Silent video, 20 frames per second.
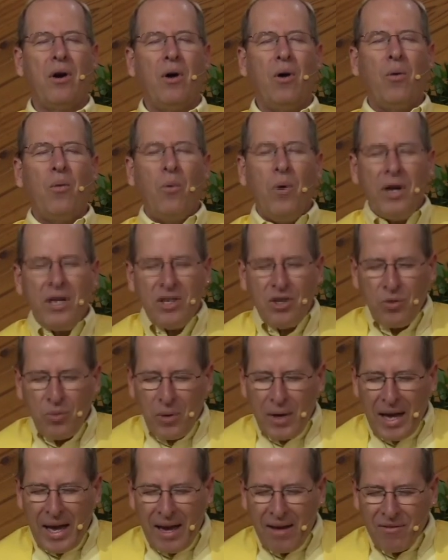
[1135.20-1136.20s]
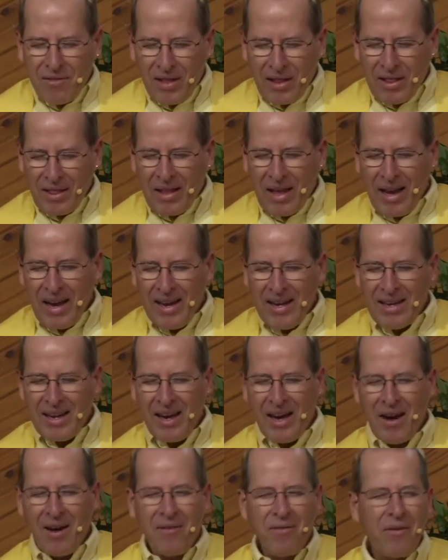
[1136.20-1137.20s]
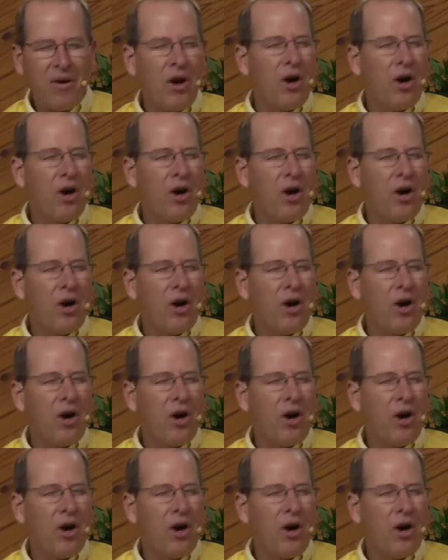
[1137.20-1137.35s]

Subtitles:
What do we have the light of